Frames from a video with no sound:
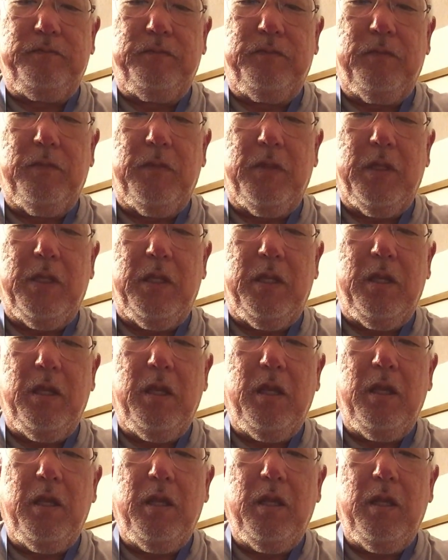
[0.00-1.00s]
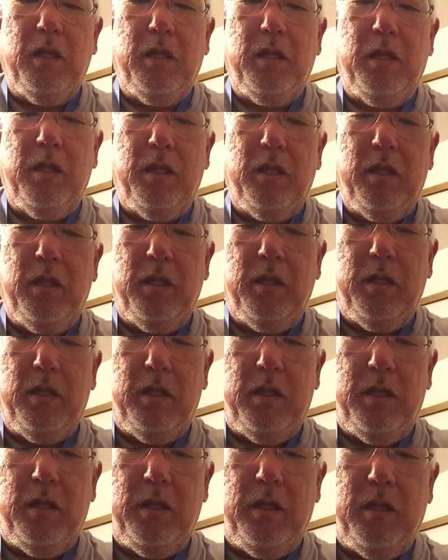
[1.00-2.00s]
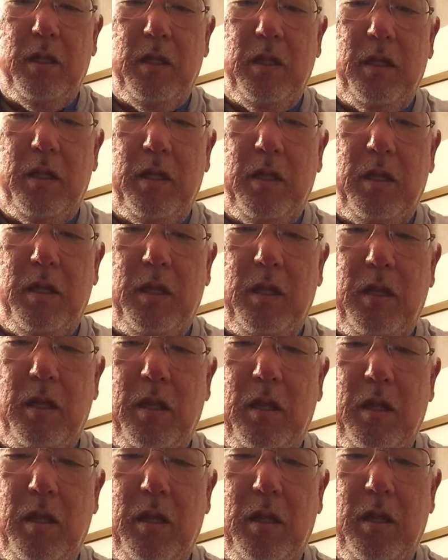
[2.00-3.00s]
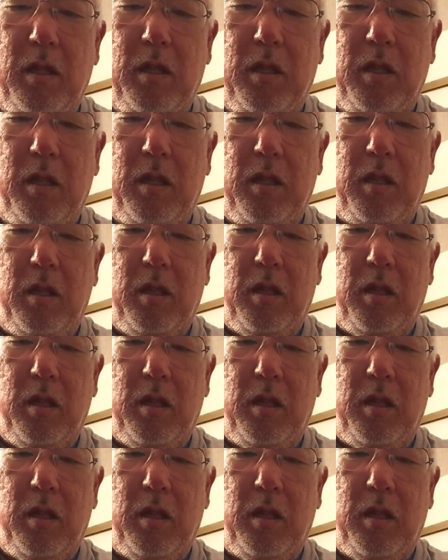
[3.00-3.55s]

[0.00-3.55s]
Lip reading: No one is speaking in this clip.